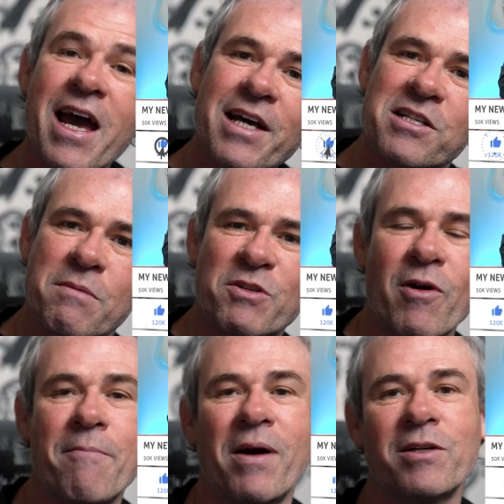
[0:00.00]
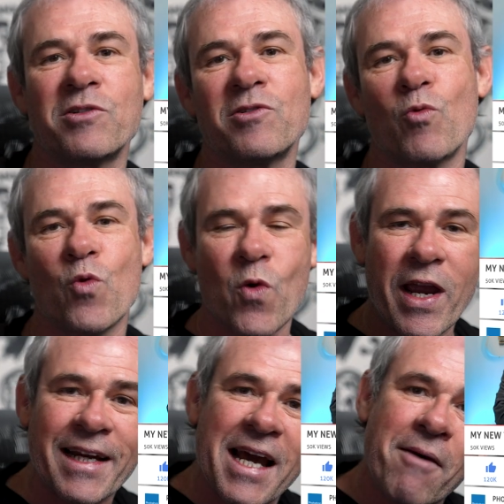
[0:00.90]
Hit the subscribe button,
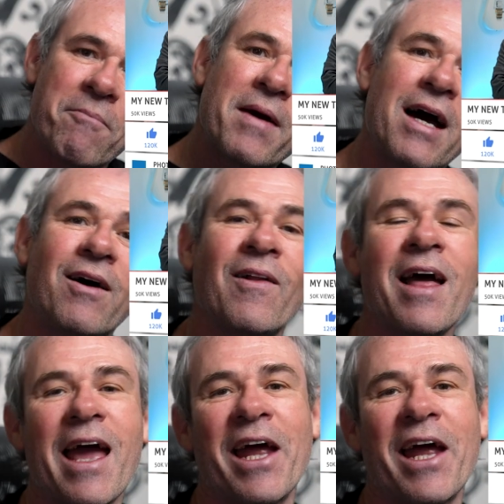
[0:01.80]
ring that bell,